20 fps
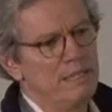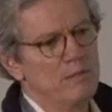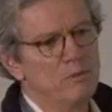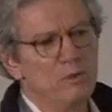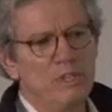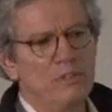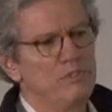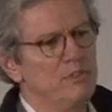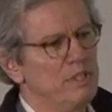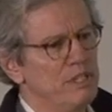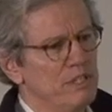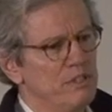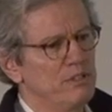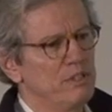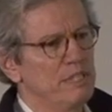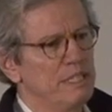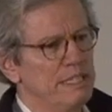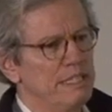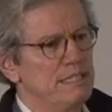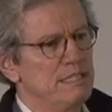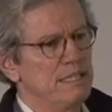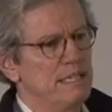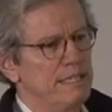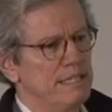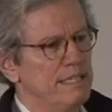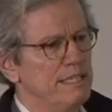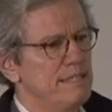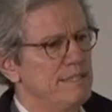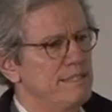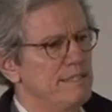in recent years at
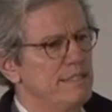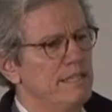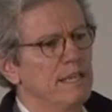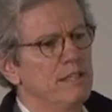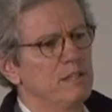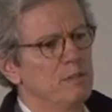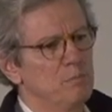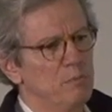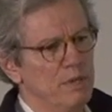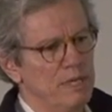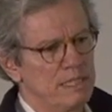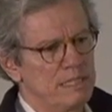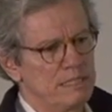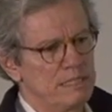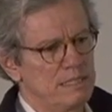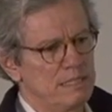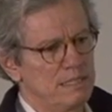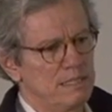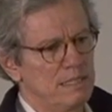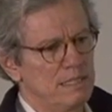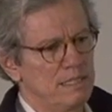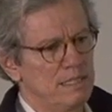least the other BRICS,